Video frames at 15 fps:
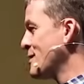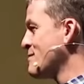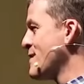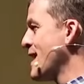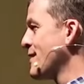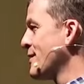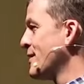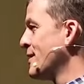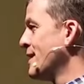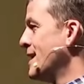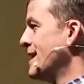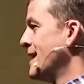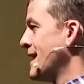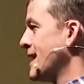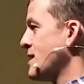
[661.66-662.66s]
and mother
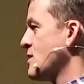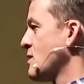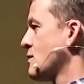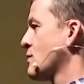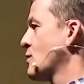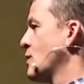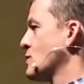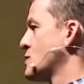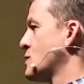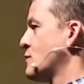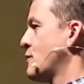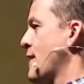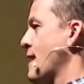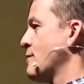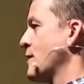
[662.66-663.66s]
and your
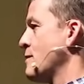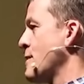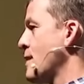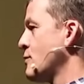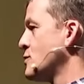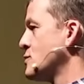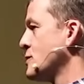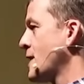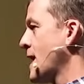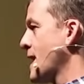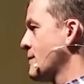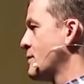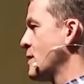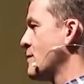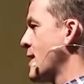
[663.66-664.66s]
closest family members, you
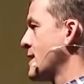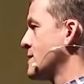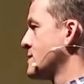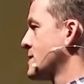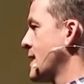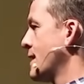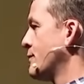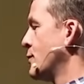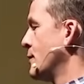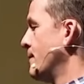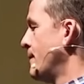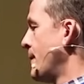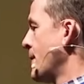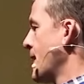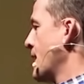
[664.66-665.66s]
can't be my disciple.
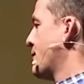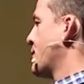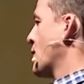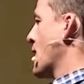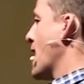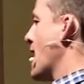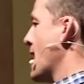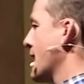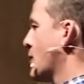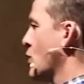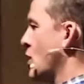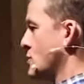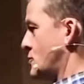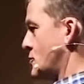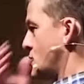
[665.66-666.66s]
If your eye
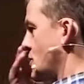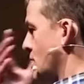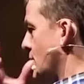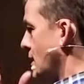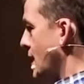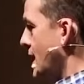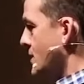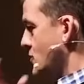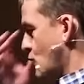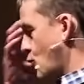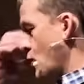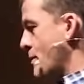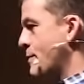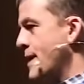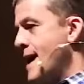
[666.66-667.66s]
causes you to lust,
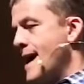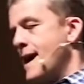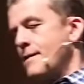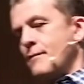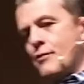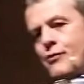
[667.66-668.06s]
rip it out and